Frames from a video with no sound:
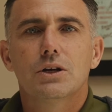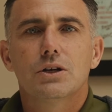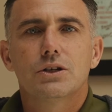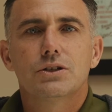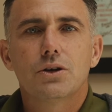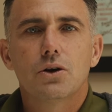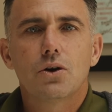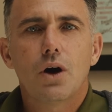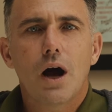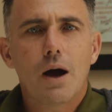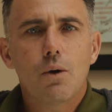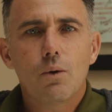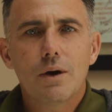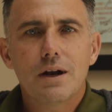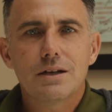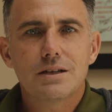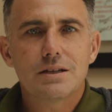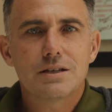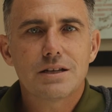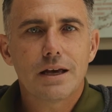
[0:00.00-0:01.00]
So I
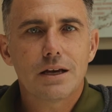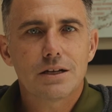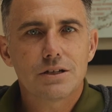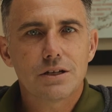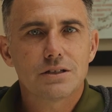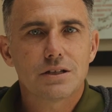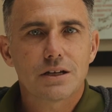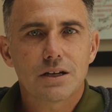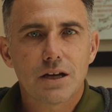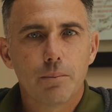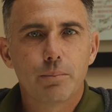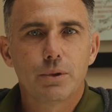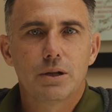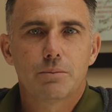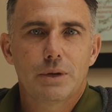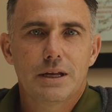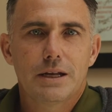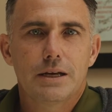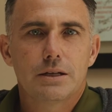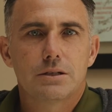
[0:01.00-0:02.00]
wanted to take just a couple
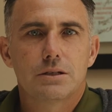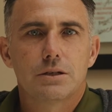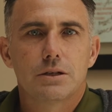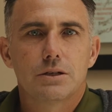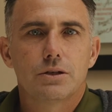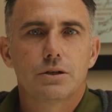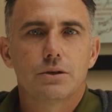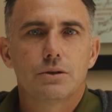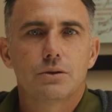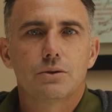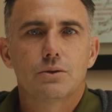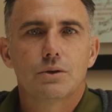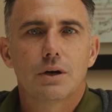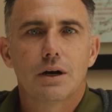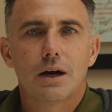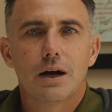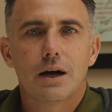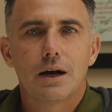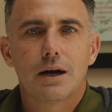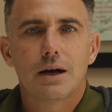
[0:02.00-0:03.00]
of minutes to
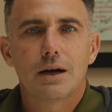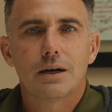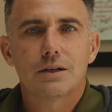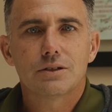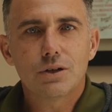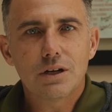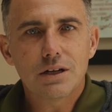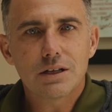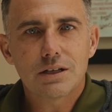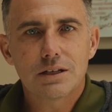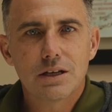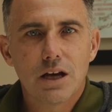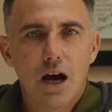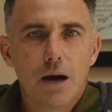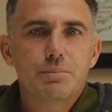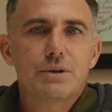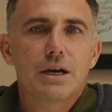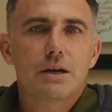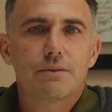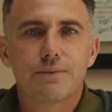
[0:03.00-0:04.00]
sort of
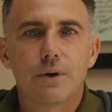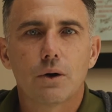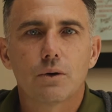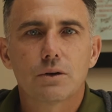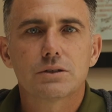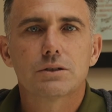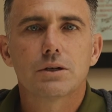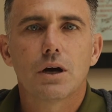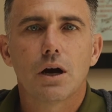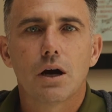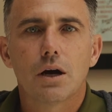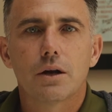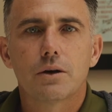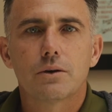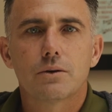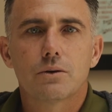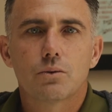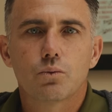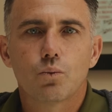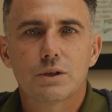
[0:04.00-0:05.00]
update folks
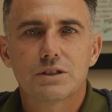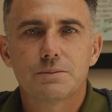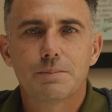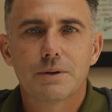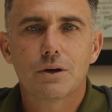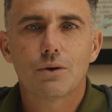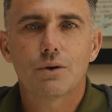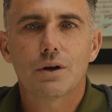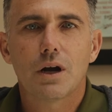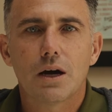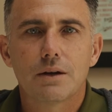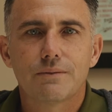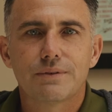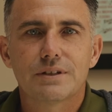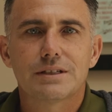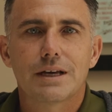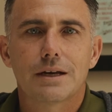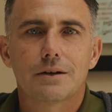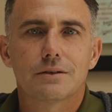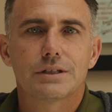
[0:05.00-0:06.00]
on what's been going on for
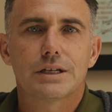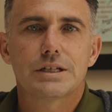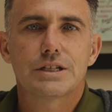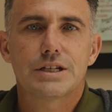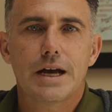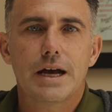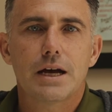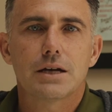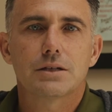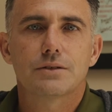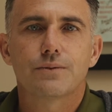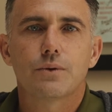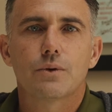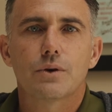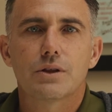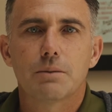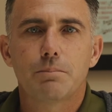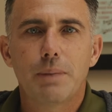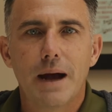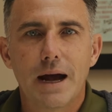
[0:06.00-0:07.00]
San Jose Jazz
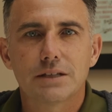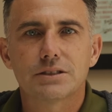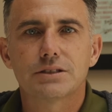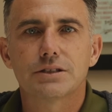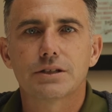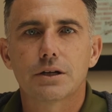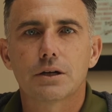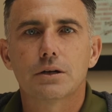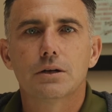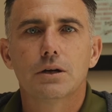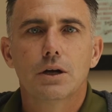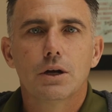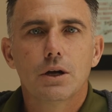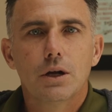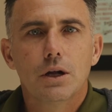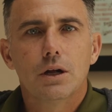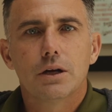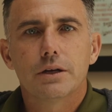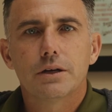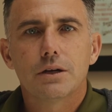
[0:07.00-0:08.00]
for the past year.
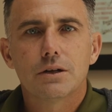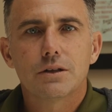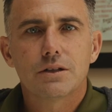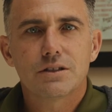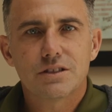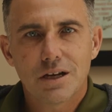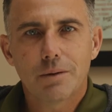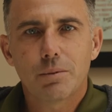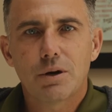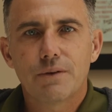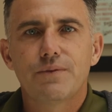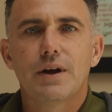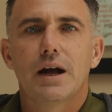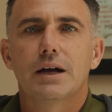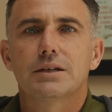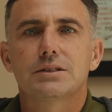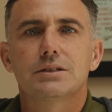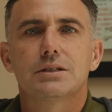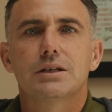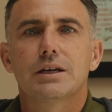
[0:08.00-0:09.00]
You know, the
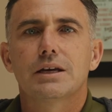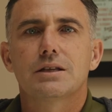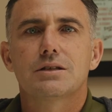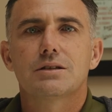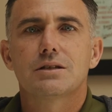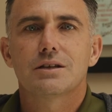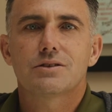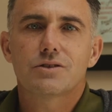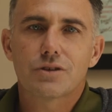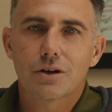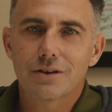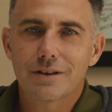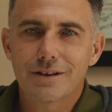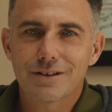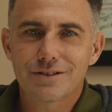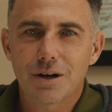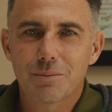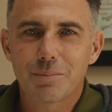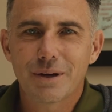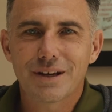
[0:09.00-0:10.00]
Summerfest, it certainly
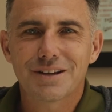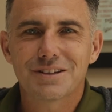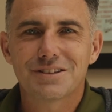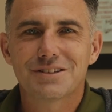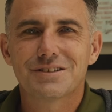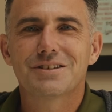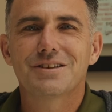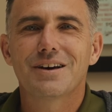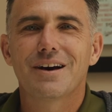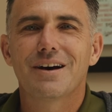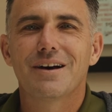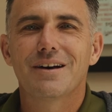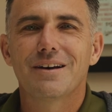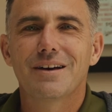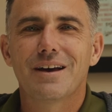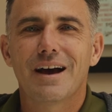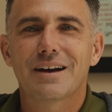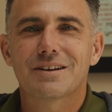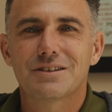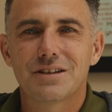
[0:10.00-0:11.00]
is our biggest
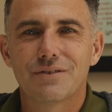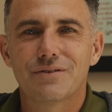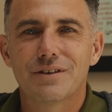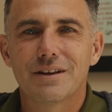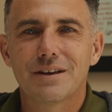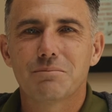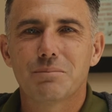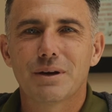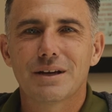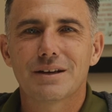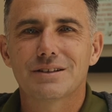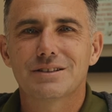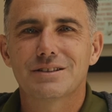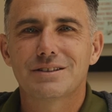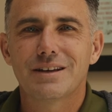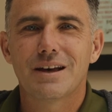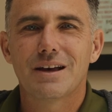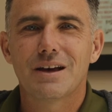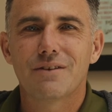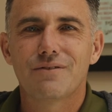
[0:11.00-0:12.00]
activity,
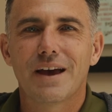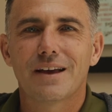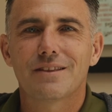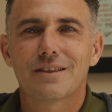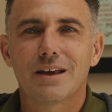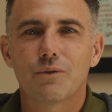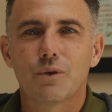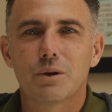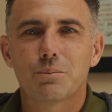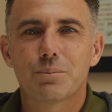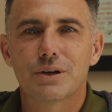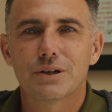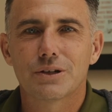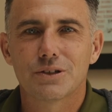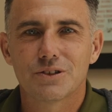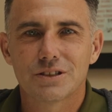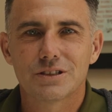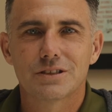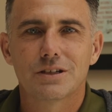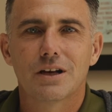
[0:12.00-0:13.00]
biggest event that we
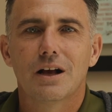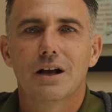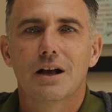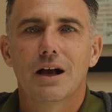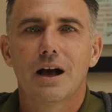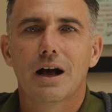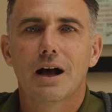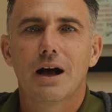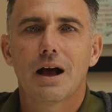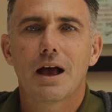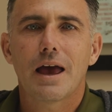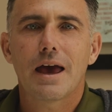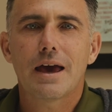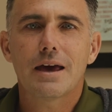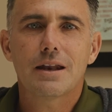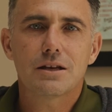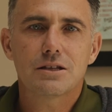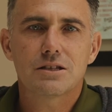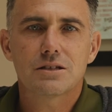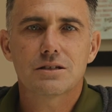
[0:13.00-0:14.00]
produce.
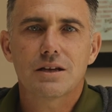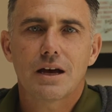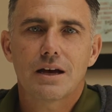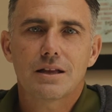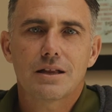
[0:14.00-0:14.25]
And it's